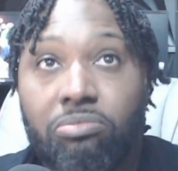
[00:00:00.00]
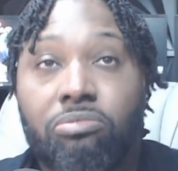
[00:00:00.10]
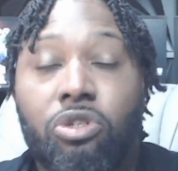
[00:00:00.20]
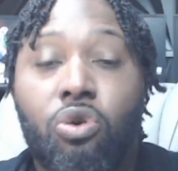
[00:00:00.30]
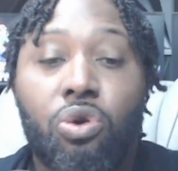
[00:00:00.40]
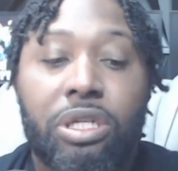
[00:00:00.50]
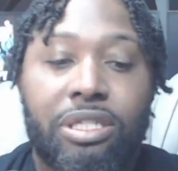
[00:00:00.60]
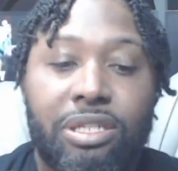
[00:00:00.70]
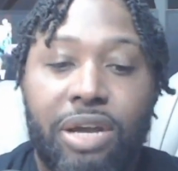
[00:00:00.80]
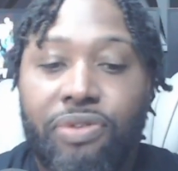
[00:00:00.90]
According
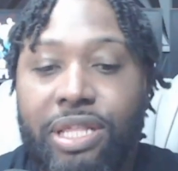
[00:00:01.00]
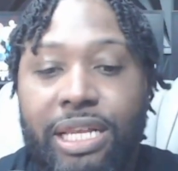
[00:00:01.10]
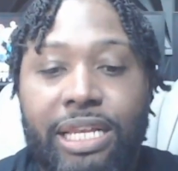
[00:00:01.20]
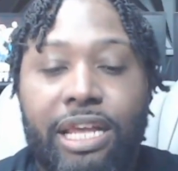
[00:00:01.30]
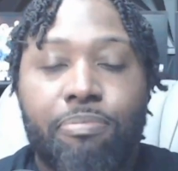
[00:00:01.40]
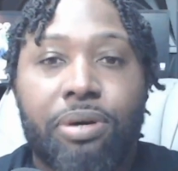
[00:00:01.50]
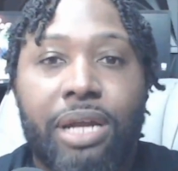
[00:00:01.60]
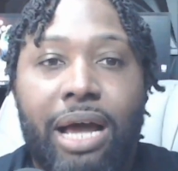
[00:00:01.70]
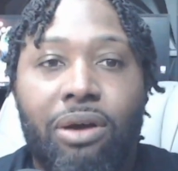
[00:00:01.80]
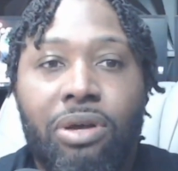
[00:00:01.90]
to everything that they put
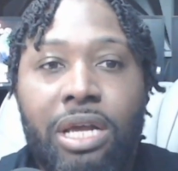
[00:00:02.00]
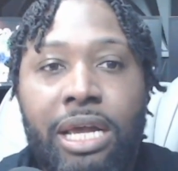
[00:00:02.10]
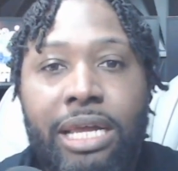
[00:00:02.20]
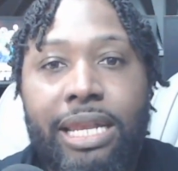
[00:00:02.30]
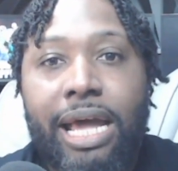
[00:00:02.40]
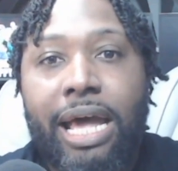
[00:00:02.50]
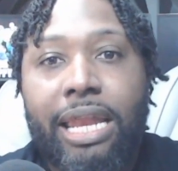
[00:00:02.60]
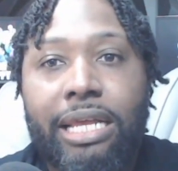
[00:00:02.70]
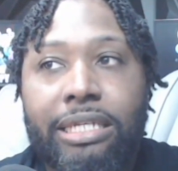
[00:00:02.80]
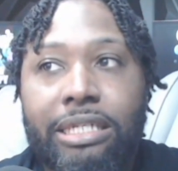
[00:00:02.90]
out, that
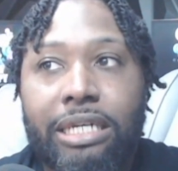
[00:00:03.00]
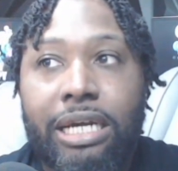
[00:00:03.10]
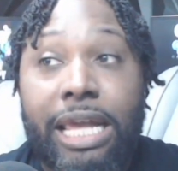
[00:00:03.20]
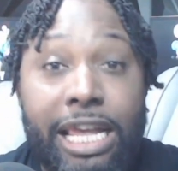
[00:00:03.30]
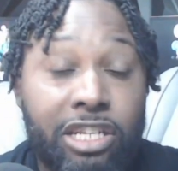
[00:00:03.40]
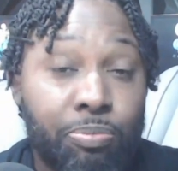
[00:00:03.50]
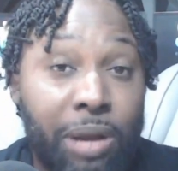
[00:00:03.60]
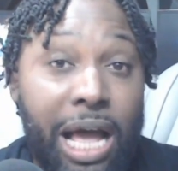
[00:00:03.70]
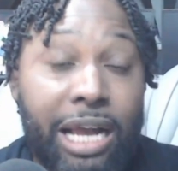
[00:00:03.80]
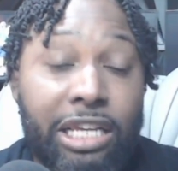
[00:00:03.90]
is each
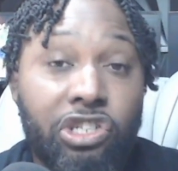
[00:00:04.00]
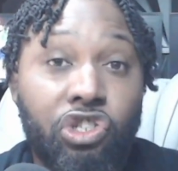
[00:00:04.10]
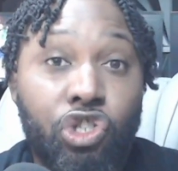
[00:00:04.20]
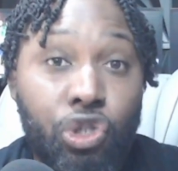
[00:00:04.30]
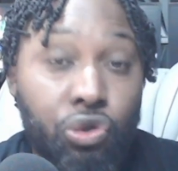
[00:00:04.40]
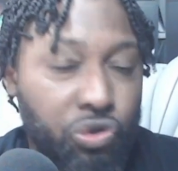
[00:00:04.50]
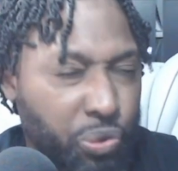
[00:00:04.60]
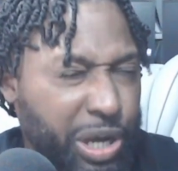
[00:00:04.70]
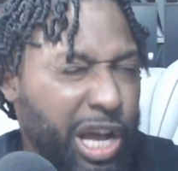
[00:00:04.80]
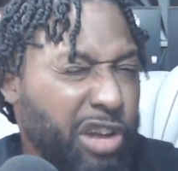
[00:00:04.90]
block is
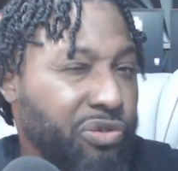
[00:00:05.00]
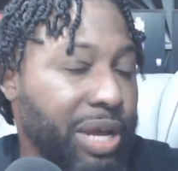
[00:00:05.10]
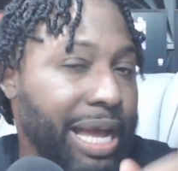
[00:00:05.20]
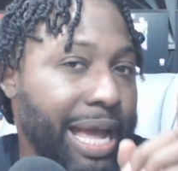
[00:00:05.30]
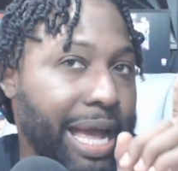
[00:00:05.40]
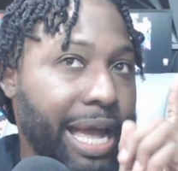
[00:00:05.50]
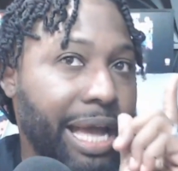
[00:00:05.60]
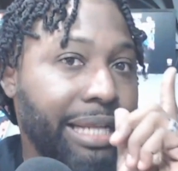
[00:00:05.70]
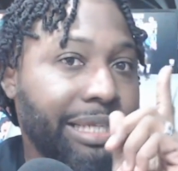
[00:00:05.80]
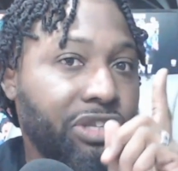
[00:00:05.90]

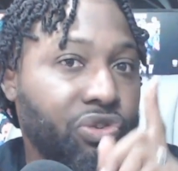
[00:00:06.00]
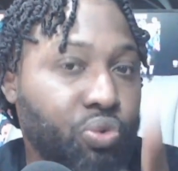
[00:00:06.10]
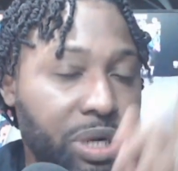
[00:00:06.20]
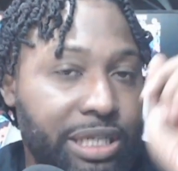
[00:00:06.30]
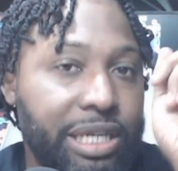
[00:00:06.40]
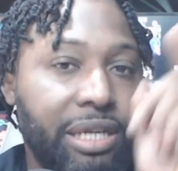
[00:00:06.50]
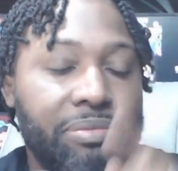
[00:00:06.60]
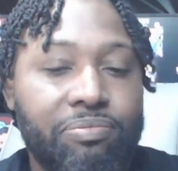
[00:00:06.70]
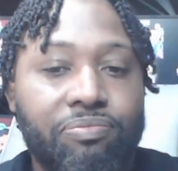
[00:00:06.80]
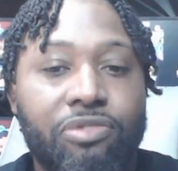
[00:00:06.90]
320
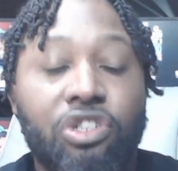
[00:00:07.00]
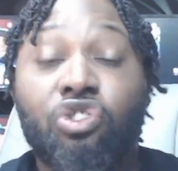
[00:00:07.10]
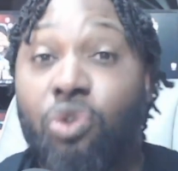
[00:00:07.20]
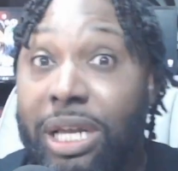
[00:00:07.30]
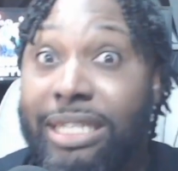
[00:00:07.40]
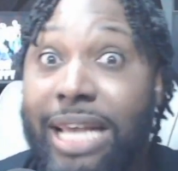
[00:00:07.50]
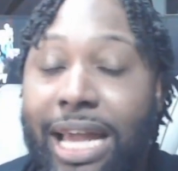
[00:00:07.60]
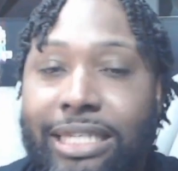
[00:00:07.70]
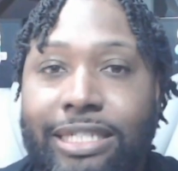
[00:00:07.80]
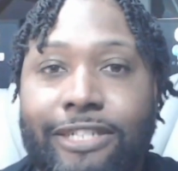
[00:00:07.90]

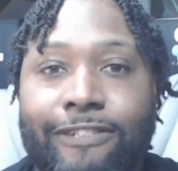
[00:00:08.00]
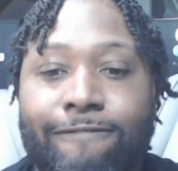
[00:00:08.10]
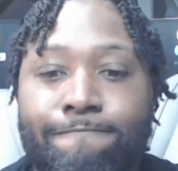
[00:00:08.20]
transactions.